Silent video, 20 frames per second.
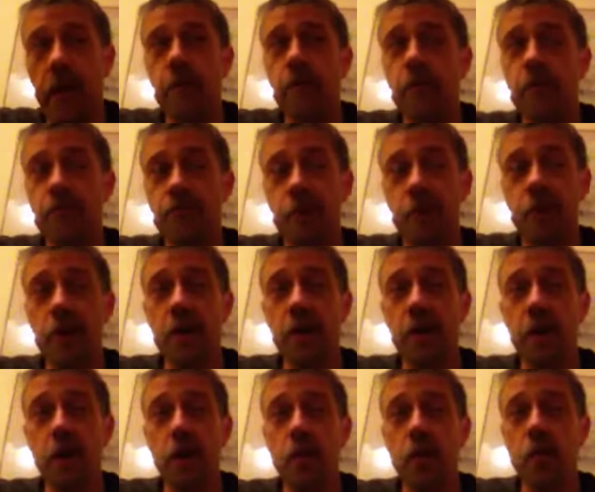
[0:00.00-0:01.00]
the trolley
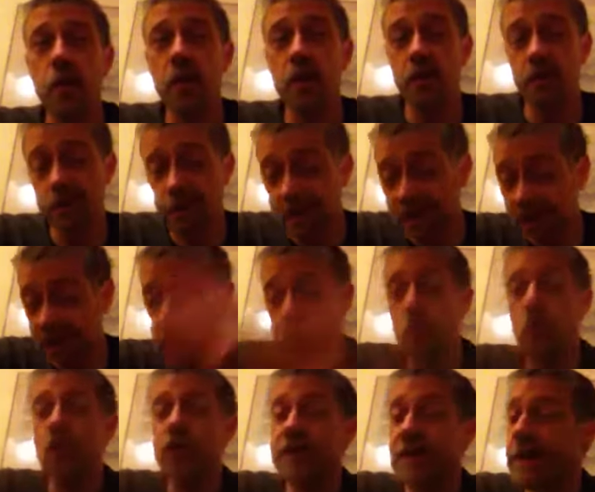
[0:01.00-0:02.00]
car will
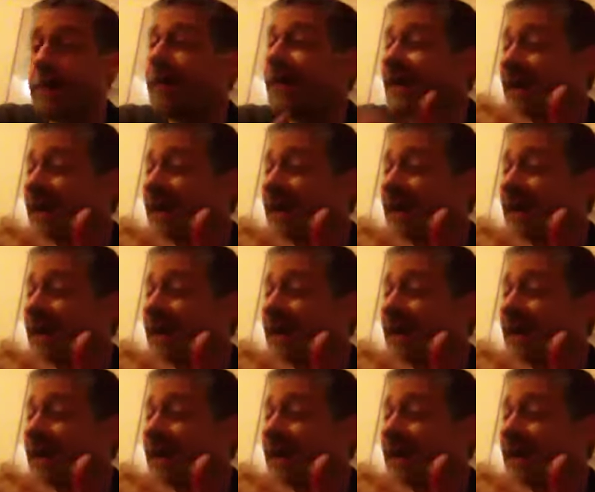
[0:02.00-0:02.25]
squash him,